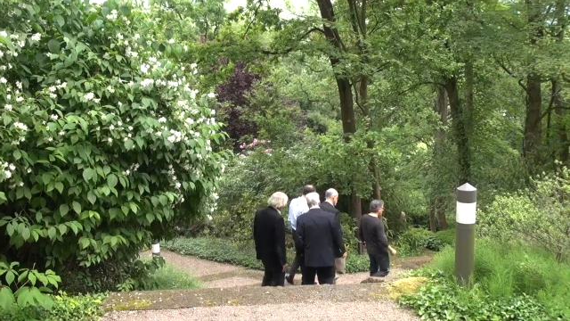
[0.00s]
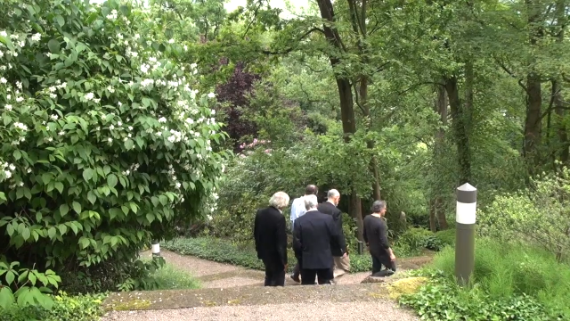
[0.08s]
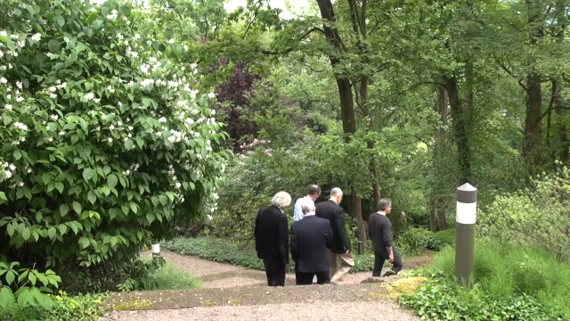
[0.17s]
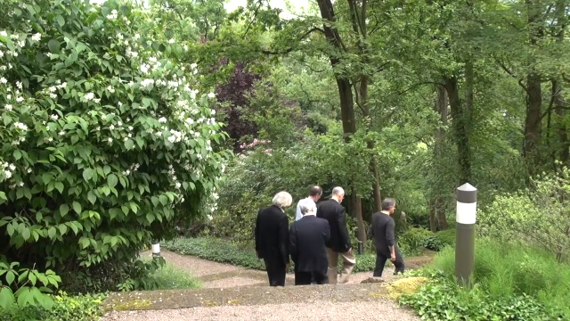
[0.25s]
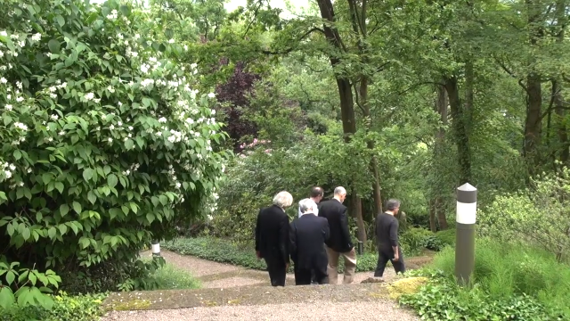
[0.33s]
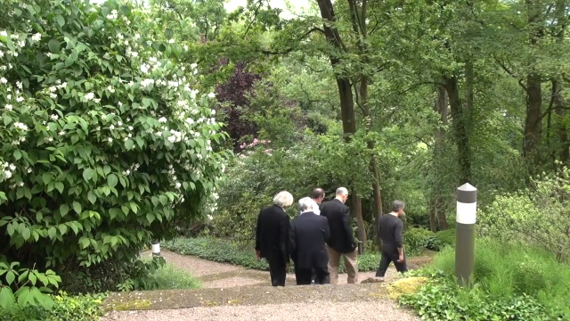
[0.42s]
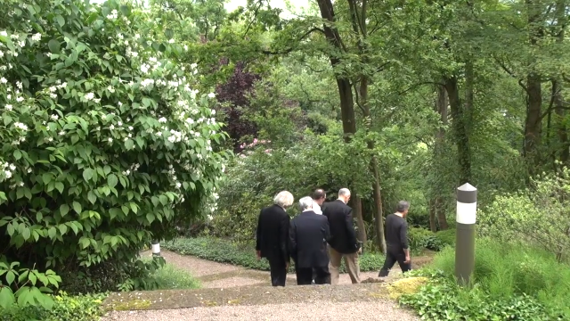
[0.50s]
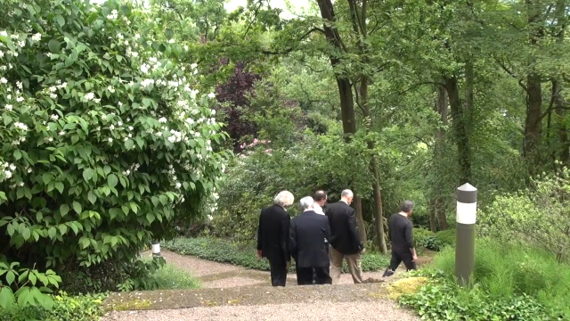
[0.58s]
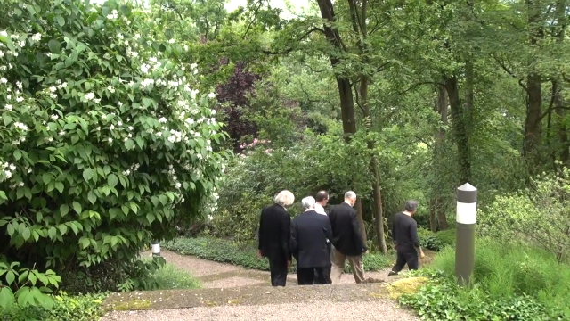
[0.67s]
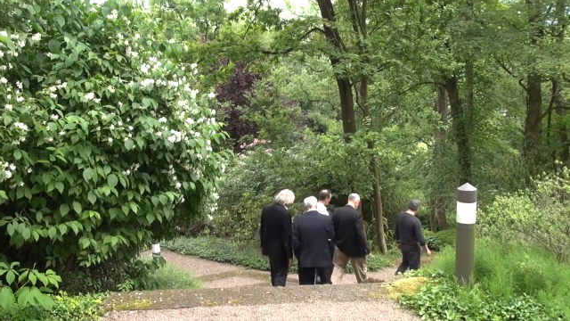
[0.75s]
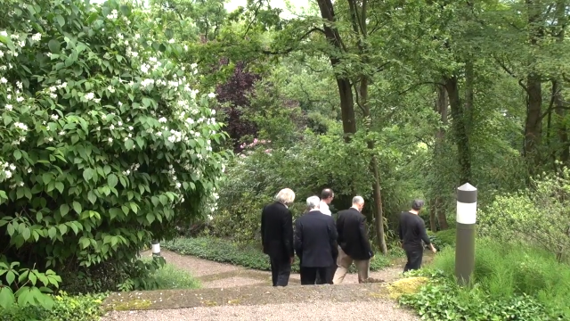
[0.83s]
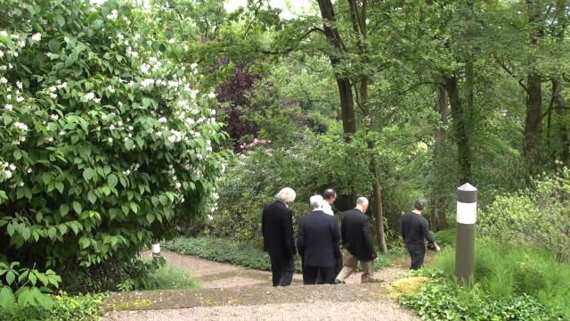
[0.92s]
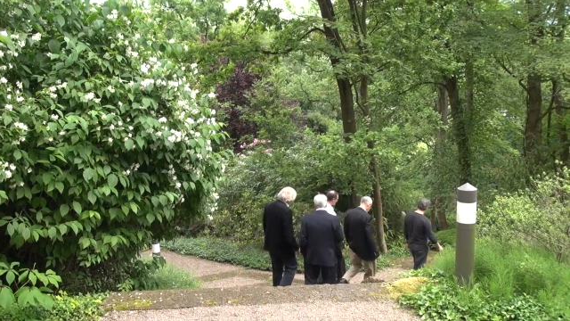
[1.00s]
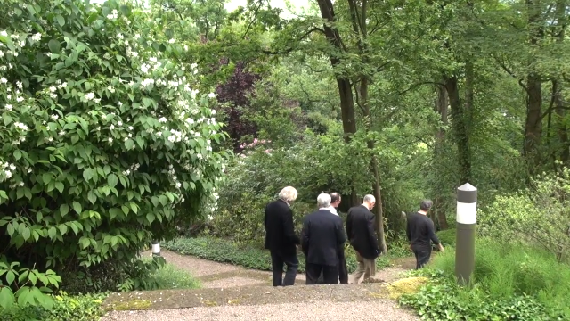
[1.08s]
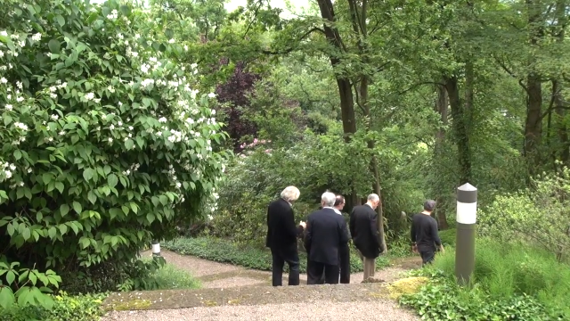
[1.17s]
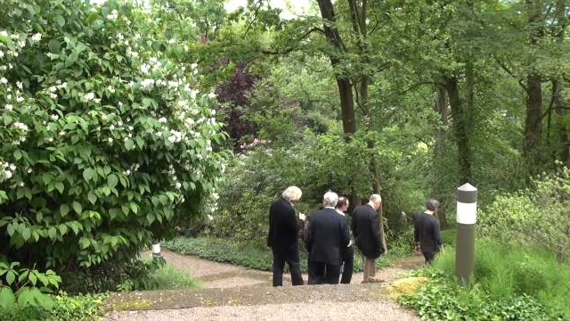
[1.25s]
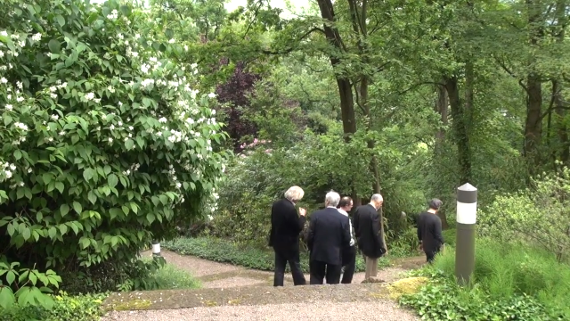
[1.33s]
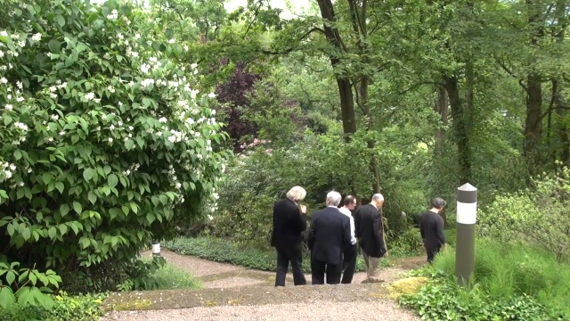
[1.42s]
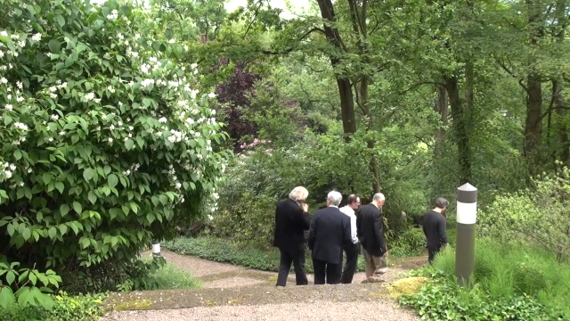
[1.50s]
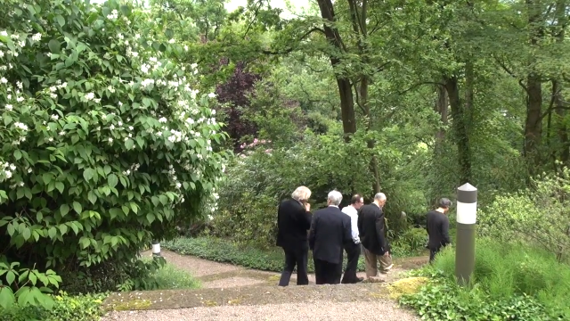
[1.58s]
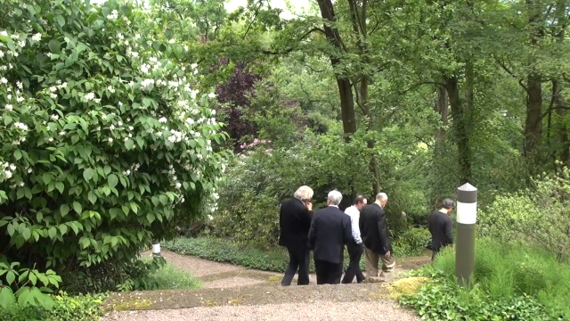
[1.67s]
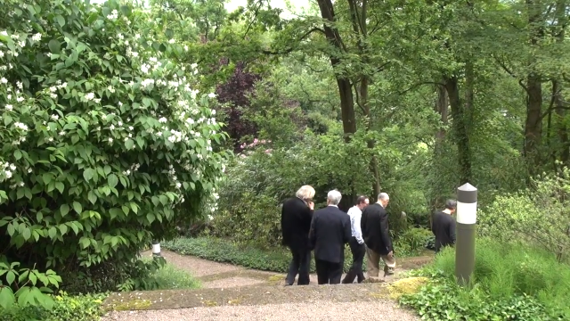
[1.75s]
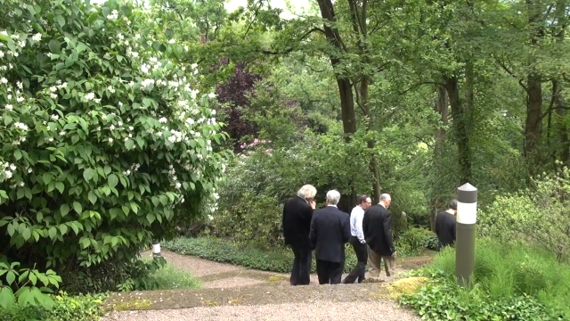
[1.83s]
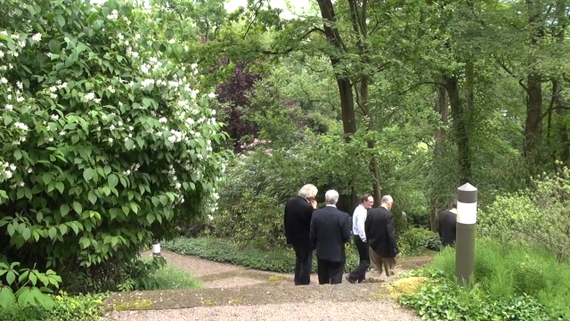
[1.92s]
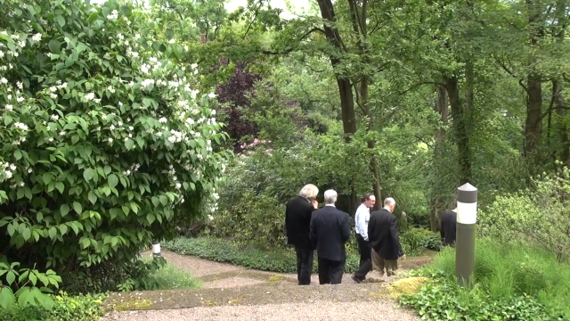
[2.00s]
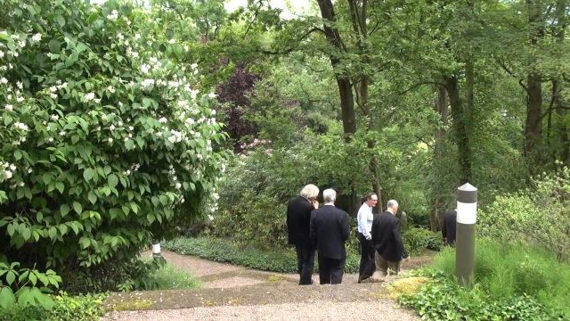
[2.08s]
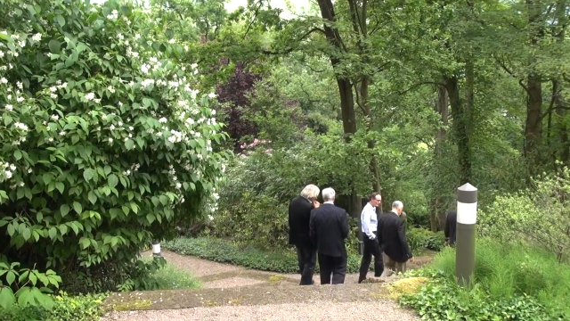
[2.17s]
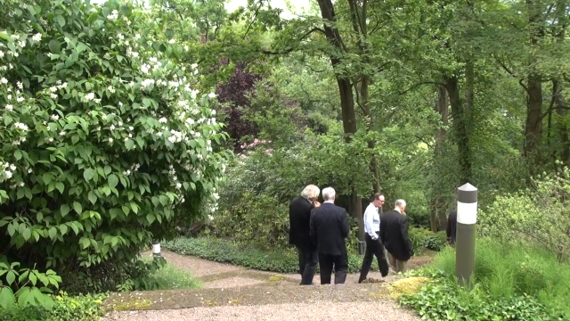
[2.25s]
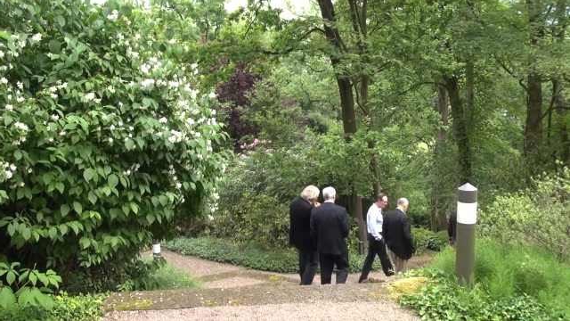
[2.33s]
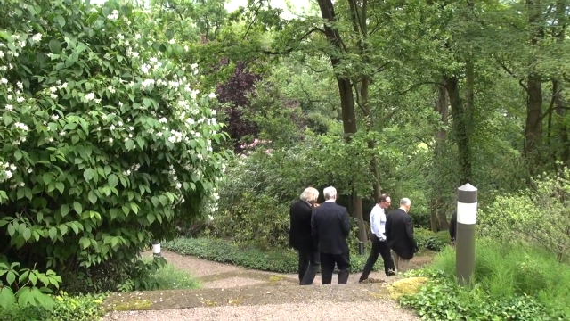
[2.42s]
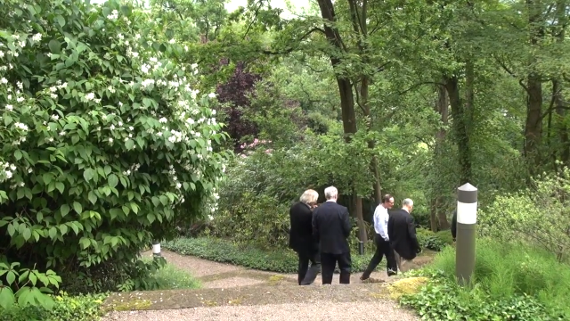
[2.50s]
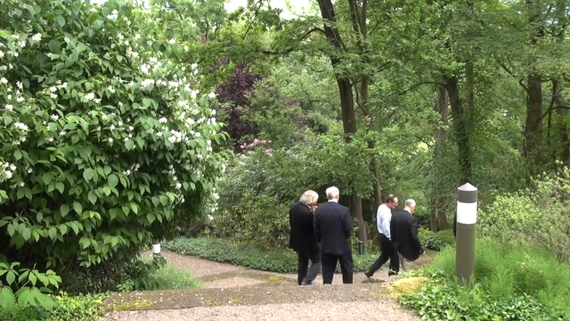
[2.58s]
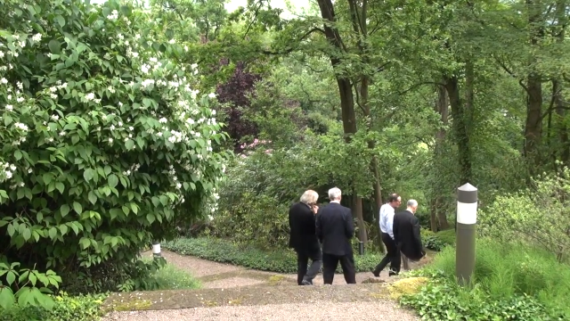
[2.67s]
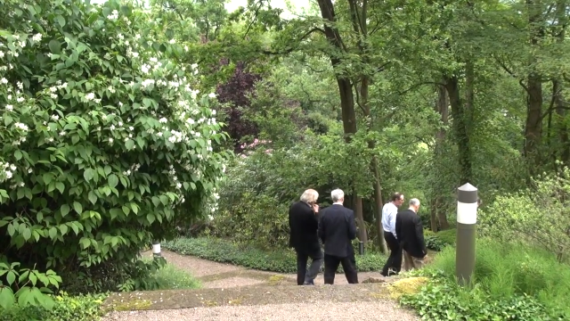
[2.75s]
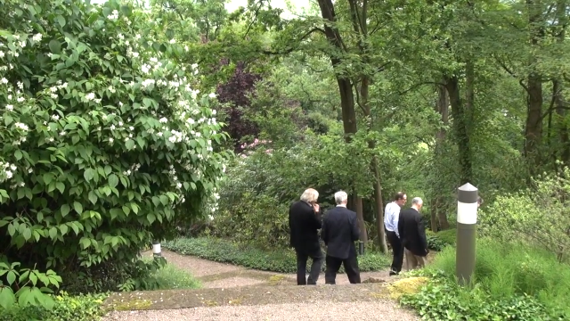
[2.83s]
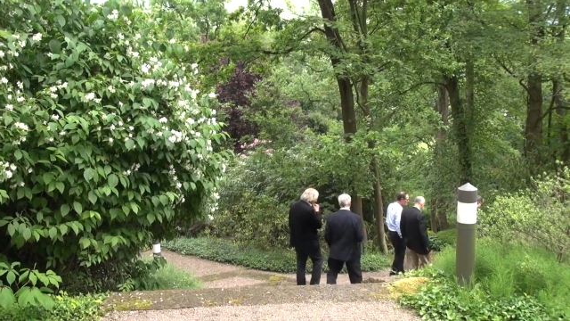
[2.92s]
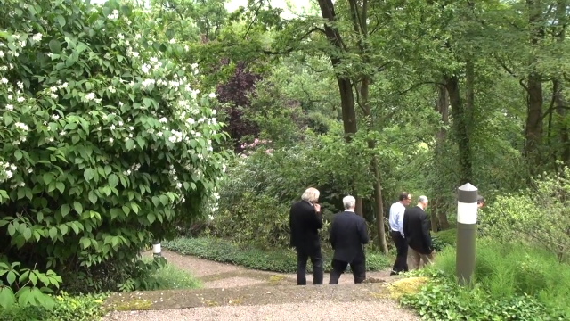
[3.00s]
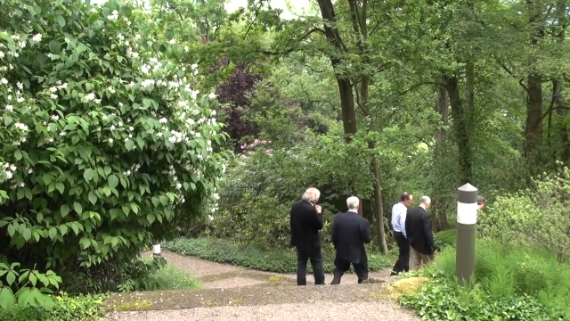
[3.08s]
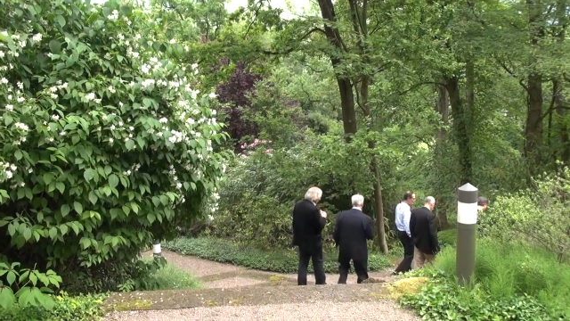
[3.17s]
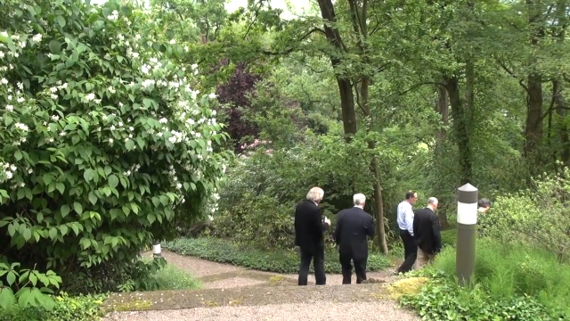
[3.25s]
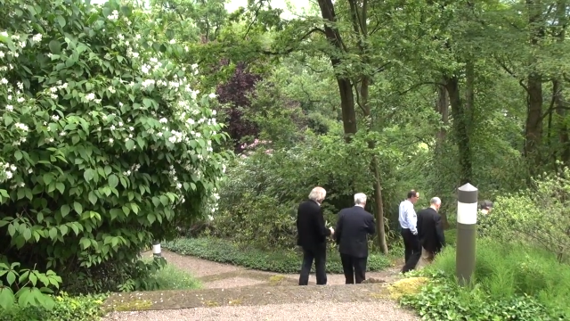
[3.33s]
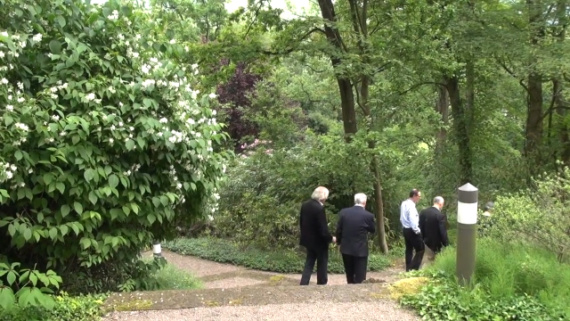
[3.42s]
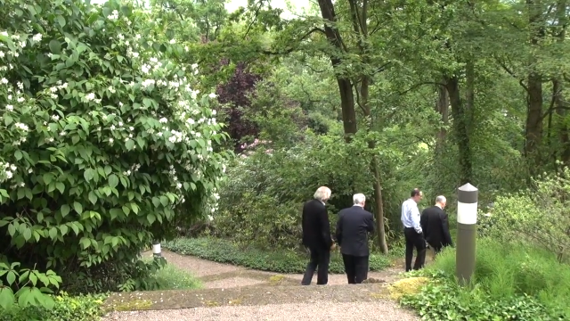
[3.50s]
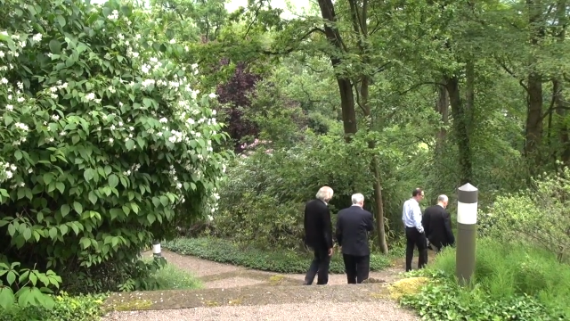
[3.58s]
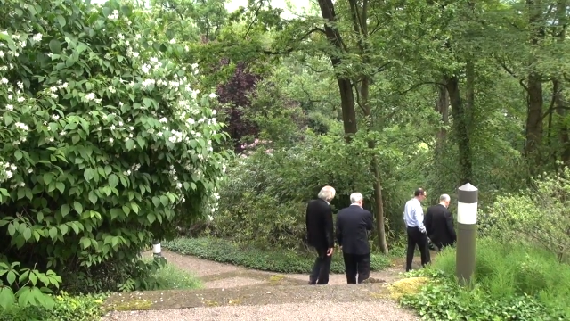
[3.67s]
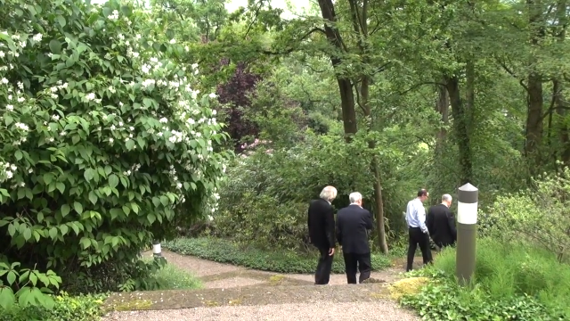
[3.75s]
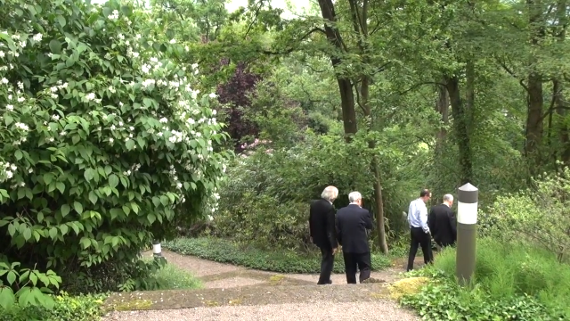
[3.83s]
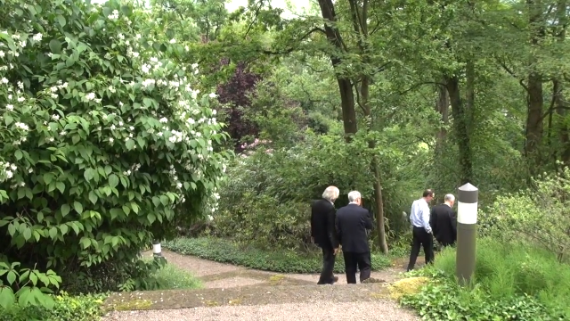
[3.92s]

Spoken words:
Nobody's mouth can be seen.